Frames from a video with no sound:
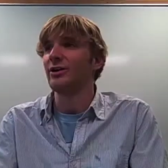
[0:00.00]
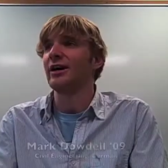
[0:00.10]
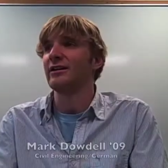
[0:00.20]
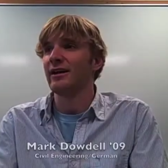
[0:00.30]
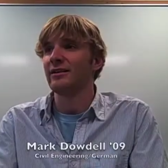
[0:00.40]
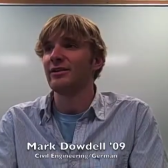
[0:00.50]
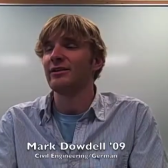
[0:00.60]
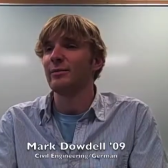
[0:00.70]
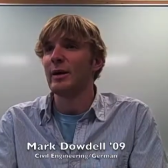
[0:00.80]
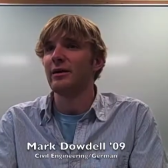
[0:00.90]
know, I, I
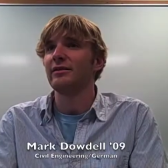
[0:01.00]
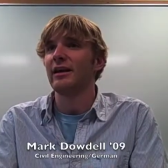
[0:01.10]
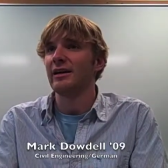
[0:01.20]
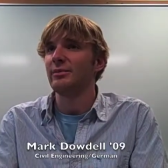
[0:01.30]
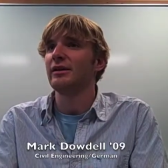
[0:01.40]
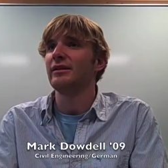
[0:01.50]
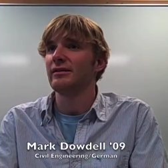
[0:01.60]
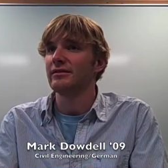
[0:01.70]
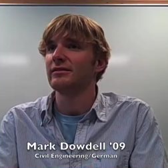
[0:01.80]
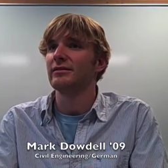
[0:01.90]
learned about the
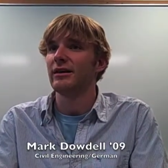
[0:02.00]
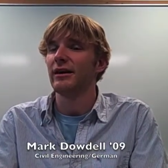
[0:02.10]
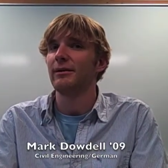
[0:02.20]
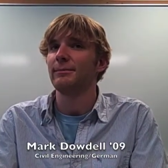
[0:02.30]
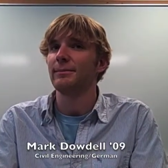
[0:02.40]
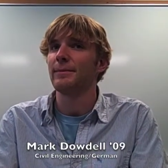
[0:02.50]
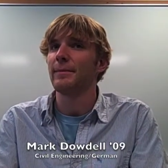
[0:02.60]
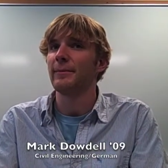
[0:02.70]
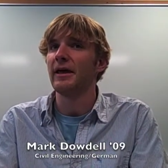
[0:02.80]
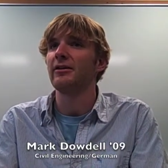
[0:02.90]
IP um,
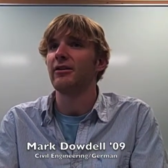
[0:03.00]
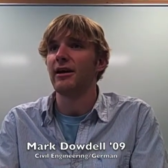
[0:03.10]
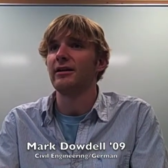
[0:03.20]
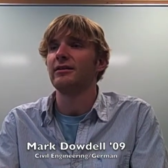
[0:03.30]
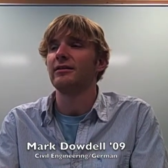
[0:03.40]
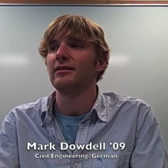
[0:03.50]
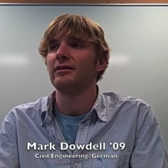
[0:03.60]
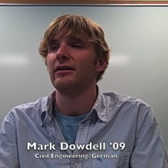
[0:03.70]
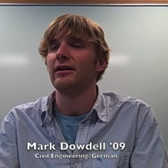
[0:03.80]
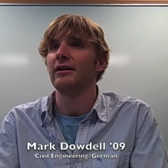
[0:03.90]
later on,
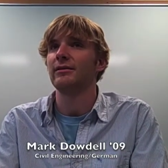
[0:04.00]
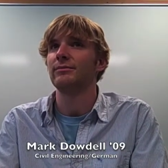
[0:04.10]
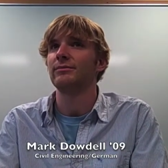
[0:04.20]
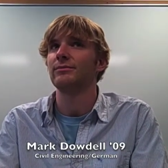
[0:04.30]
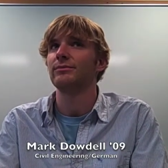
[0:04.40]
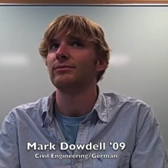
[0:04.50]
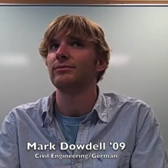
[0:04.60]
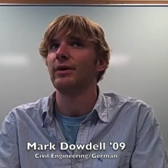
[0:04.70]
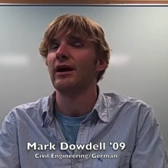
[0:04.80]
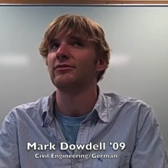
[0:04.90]
um,
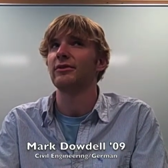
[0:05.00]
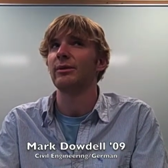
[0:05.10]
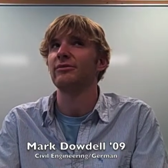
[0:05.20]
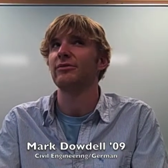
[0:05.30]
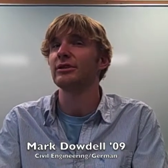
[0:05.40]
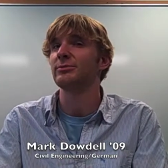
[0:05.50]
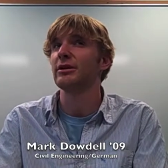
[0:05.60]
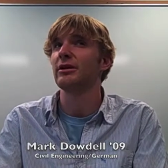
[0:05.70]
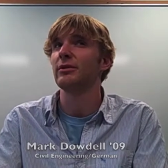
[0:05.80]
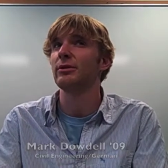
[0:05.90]
after my freshman
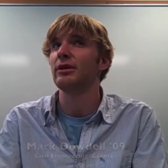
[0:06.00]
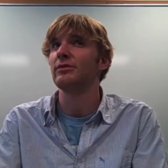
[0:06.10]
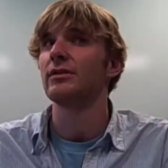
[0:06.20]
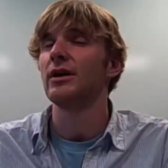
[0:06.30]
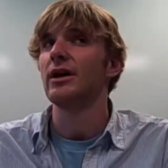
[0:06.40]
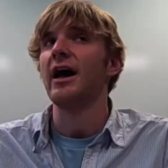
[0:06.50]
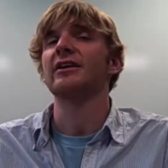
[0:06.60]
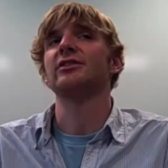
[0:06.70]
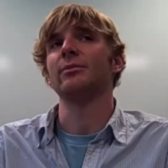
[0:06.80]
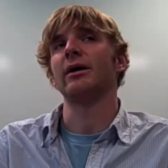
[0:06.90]
year, I believe.
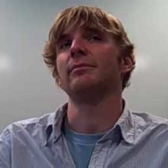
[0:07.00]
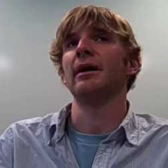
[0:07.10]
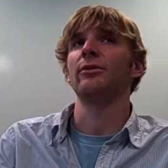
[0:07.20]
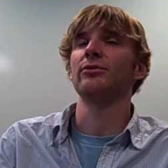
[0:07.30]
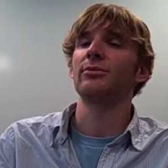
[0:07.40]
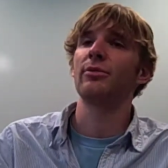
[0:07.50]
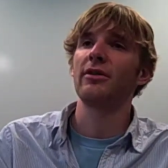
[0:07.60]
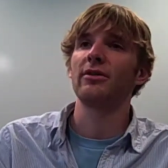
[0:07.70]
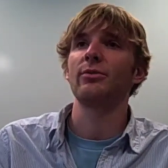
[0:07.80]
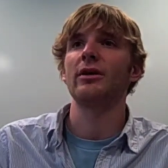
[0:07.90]
Actually, my, my older
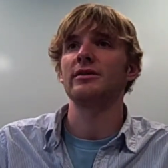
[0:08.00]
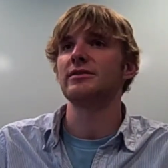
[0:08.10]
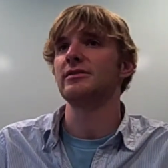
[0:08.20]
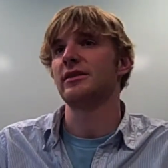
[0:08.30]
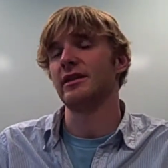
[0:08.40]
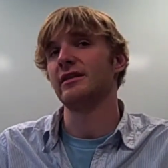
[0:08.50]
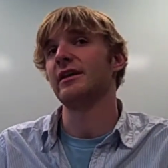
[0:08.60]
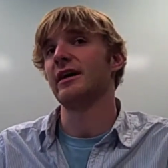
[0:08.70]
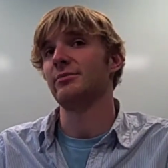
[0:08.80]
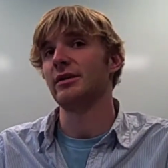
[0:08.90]
brother was in
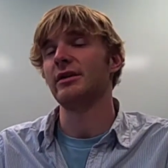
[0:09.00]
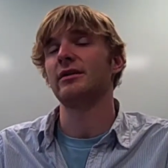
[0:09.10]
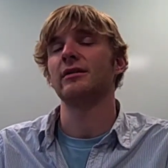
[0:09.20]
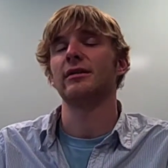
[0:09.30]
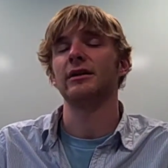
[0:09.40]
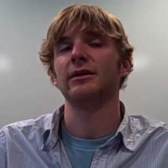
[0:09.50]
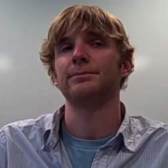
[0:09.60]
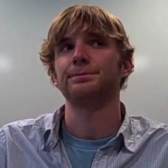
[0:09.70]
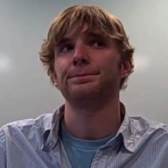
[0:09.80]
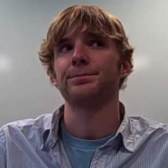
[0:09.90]
the IP
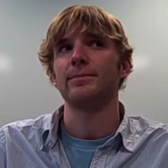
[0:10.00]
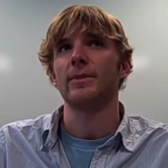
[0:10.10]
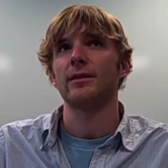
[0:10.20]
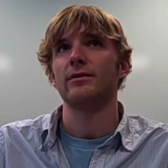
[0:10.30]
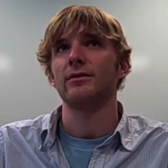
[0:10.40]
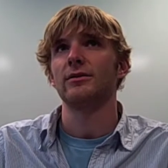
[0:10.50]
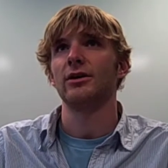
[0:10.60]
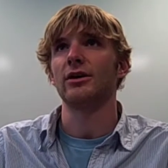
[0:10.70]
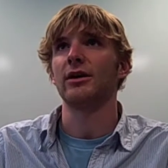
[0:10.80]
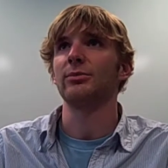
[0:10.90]
um,
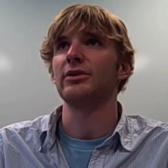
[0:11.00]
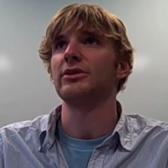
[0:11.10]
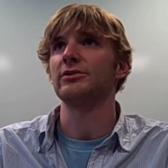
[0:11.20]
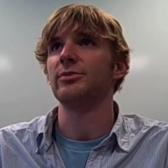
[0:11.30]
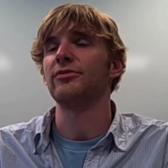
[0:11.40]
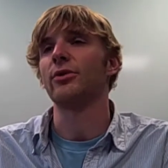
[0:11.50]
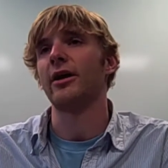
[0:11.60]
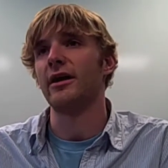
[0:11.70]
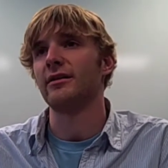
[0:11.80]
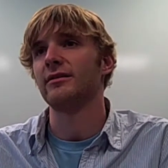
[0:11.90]
a couple years
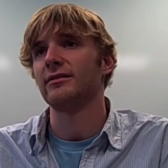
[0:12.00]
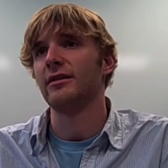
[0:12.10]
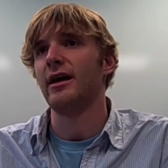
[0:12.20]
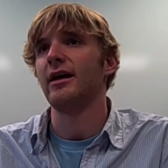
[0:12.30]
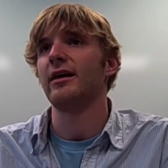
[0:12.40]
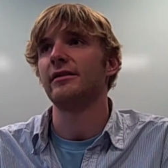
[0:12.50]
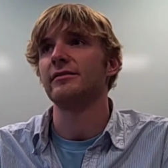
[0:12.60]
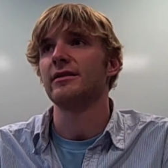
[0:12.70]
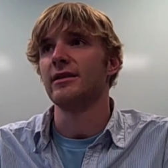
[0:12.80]
beforehand, and